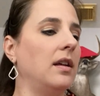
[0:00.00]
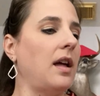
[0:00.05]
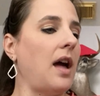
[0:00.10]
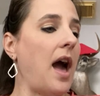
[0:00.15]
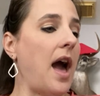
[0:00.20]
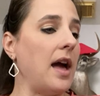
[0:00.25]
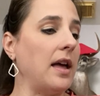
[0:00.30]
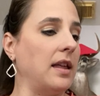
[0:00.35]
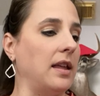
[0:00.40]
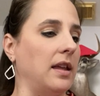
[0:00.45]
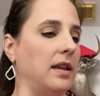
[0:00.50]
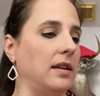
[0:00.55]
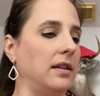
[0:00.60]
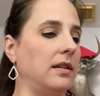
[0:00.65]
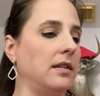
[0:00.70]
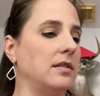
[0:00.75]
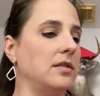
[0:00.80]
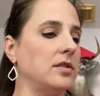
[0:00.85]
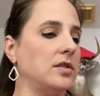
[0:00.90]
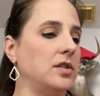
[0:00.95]

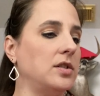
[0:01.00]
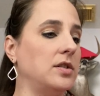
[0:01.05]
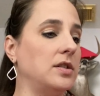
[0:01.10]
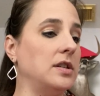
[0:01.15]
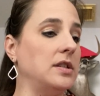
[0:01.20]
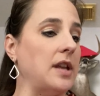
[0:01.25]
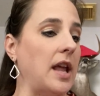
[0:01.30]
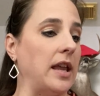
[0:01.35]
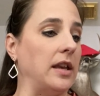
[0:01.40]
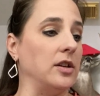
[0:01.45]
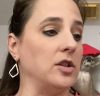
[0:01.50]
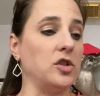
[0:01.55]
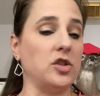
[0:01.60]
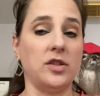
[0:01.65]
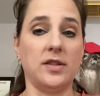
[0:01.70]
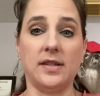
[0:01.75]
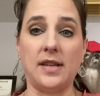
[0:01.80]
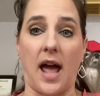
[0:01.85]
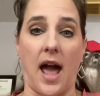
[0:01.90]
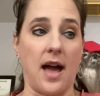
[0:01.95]
akin to the Danish
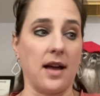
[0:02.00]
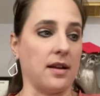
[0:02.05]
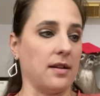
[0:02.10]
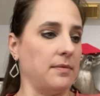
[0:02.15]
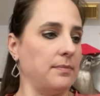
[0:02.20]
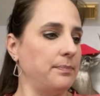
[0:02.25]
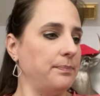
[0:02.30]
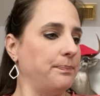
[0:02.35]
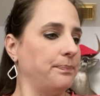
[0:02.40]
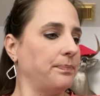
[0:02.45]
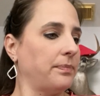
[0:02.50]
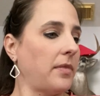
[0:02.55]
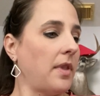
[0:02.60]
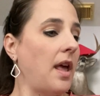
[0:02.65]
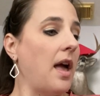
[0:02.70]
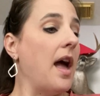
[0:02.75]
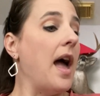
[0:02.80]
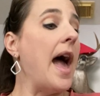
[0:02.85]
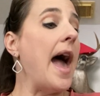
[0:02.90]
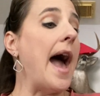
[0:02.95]
stack.
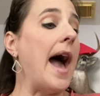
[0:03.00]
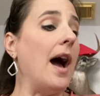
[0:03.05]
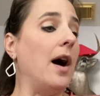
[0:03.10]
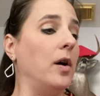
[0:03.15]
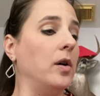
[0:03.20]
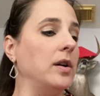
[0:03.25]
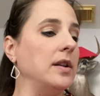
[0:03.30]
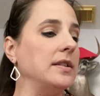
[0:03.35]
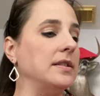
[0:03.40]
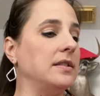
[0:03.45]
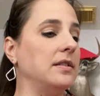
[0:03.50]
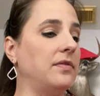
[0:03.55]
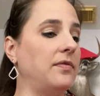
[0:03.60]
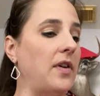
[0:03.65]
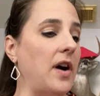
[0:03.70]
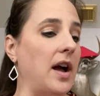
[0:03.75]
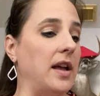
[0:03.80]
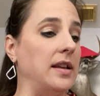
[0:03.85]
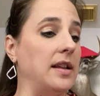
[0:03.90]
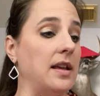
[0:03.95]
Out is
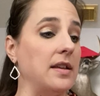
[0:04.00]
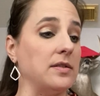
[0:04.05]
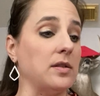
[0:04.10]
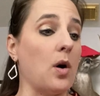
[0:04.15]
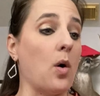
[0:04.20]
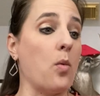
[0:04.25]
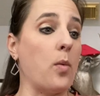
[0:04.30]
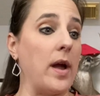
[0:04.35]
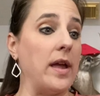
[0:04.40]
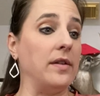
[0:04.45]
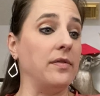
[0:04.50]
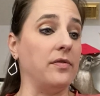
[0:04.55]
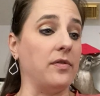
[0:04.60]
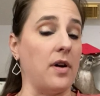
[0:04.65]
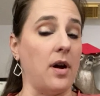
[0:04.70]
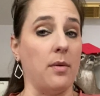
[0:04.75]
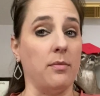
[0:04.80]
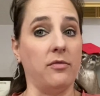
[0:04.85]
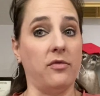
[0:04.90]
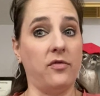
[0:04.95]
defined as away
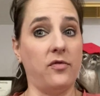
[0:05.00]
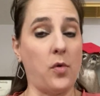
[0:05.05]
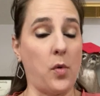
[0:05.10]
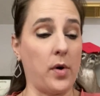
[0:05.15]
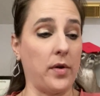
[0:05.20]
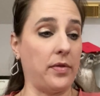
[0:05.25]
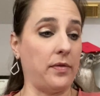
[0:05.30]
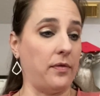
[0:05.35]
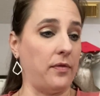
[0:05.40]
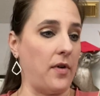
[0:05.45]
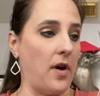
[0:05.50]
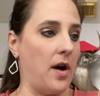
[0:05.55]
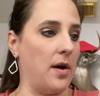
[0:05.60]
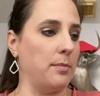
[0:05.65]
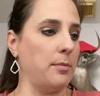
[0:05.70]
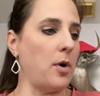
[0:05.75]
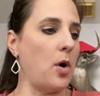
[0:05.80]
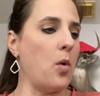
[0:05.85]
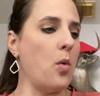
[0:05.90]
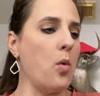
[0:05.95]
from, forth
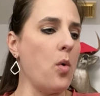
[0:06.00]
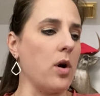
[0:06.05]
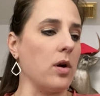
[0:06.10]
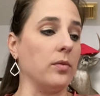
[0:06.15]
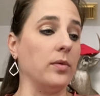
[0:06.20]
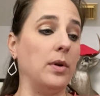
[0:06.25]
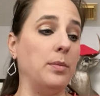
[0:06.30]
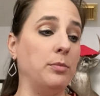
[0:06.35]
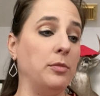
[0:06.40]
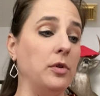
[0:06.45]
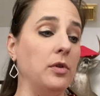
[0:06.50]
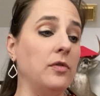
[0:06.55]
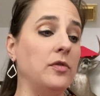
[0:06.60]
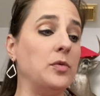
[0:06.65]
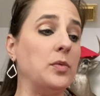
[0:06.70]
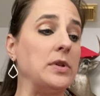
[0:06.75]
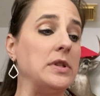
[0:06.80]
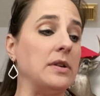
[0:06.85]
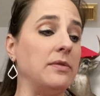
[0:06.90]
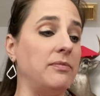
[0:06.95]
from, or removed
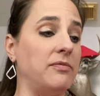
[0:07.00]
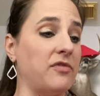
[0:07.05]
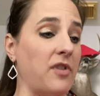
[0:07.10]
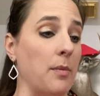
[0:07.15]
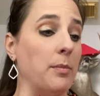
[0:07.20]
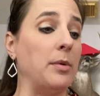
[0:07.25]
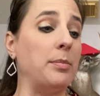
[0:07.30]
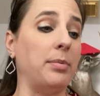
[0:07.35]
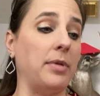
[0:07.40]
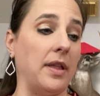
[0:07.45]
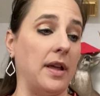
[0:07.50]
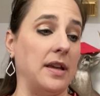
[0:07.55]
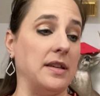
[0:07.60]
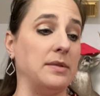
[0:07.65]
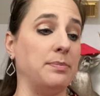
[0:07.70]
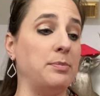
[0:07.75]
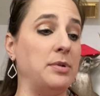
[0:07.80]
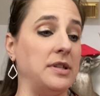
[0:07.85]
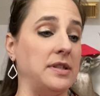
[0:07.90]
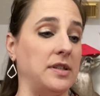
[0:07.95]
from a place,
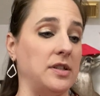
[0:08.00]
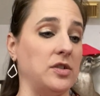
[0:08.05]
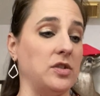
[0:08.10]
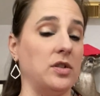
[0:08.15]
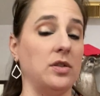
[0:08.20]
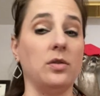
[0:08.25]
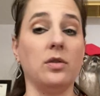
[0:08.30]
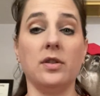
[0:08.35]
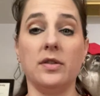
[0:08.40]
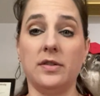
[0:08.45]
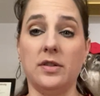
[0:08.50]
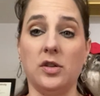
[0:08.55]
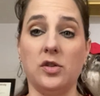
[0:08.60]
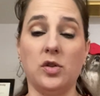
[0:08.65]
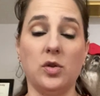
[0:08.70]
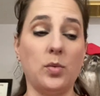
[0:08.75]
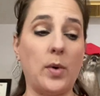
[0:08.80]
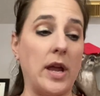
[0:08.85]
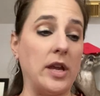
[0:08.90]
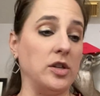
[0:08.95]
position, or
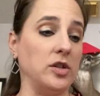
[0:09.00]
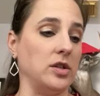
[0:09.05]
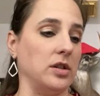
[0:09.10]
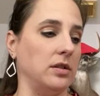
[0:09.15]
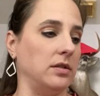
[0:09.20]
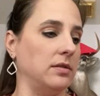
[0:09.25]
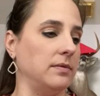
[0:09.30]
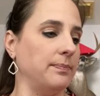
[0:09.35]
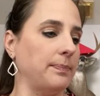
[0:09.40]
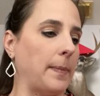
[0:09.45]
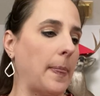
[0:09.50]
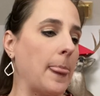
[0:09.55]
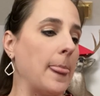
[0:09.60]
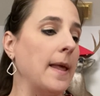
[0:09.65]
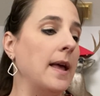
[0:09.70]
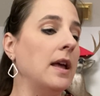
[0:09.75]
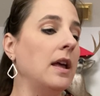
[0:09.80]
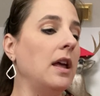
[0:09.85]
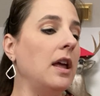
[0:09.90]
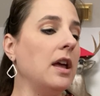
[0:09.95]
situation.
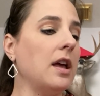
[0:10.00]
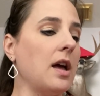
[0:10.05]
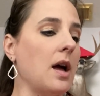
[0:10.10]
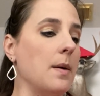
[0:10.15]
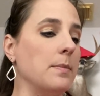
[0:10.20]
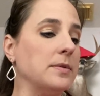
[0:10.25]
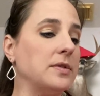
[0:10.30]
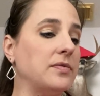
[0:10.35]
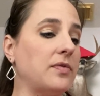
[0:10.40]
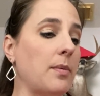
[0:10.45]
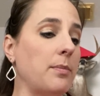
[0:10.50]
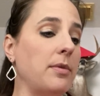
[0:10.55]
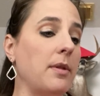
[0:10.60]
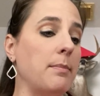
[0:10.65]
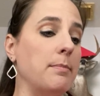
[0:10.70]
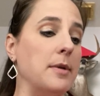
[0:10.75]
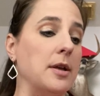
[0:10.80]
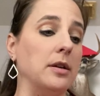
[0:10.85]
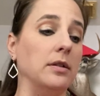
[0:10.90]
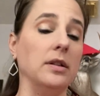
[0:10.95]
It comes from the
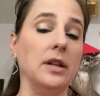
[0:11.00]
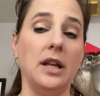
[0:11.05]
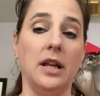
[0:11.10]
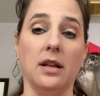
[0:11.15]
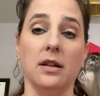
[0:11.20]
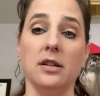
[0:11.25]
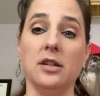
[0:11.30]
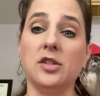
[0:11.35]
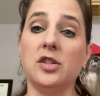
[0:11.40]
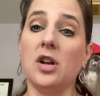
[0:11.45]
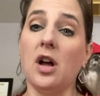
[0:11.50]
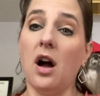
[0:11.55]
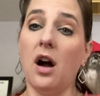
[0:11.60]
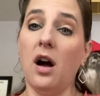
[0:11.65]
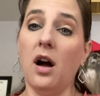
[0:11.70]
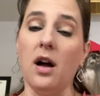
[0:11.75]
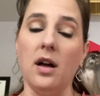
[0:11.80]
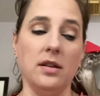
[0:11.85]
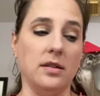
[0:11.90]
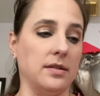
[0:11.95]
Middle English
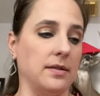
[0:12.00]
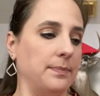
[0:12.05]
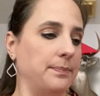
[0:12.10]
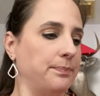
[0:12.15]
ut.